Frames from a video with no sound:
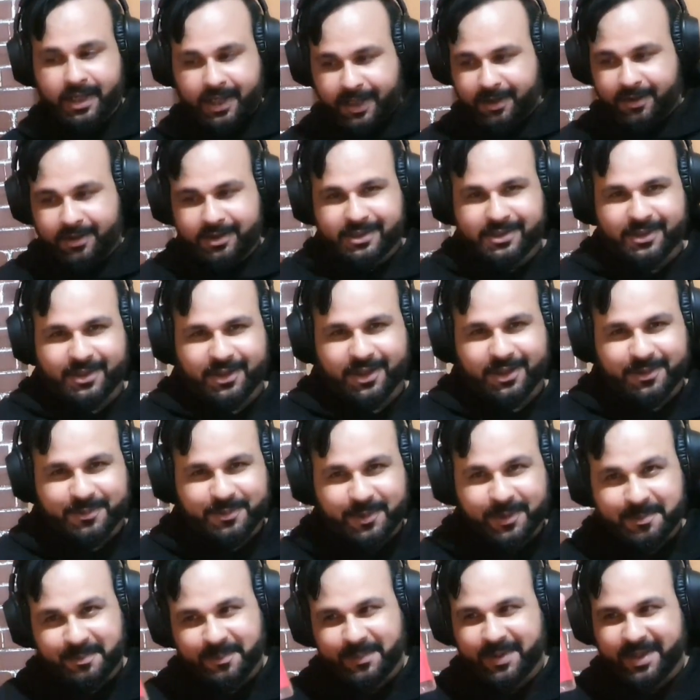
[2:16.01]
I also got
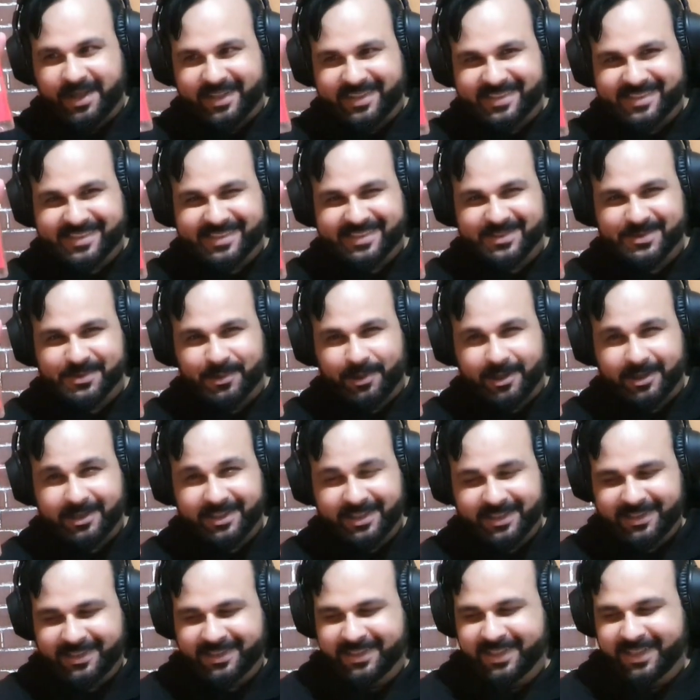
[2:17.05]
OnePlus
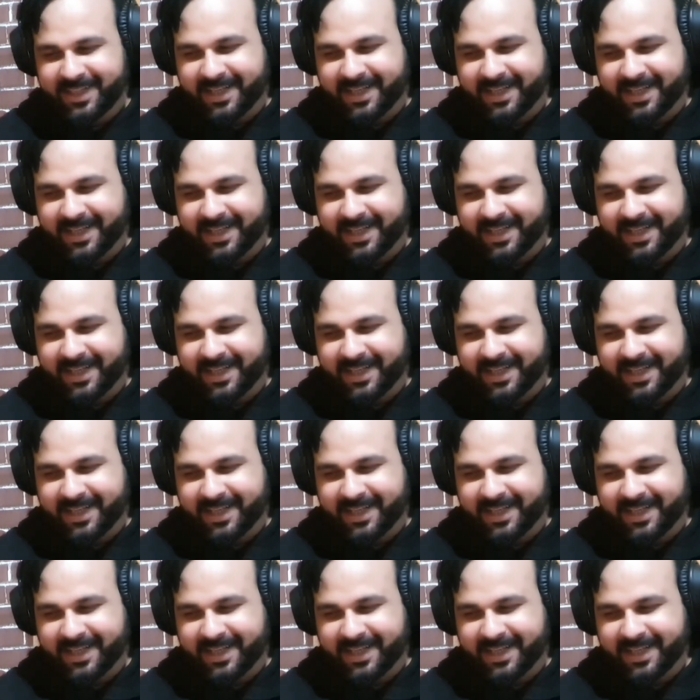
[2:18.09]
water.